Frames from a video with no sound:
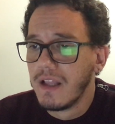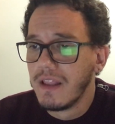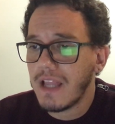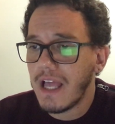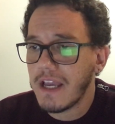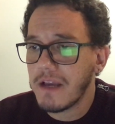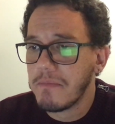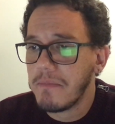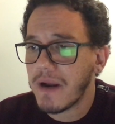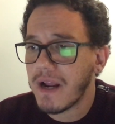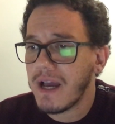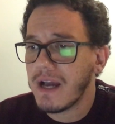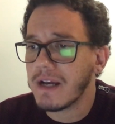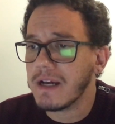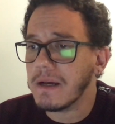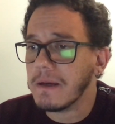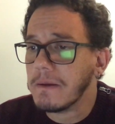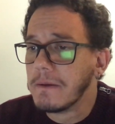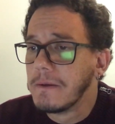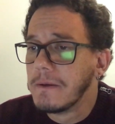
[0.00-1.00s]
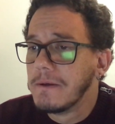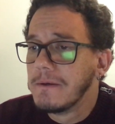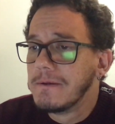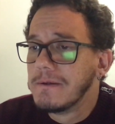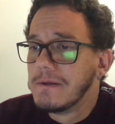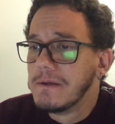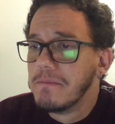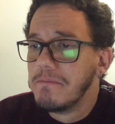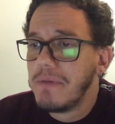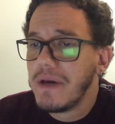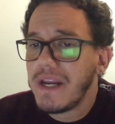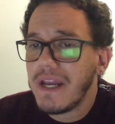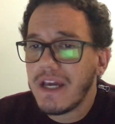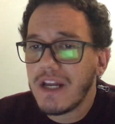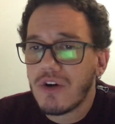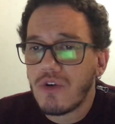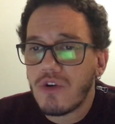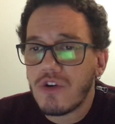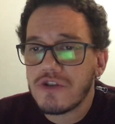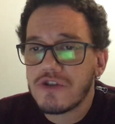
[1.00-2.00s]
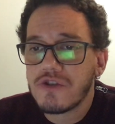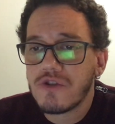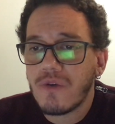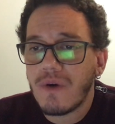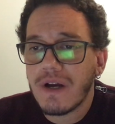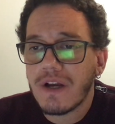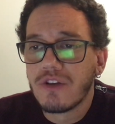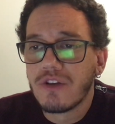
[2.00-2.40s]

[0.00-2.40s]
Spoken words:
Like Braga, Pereira also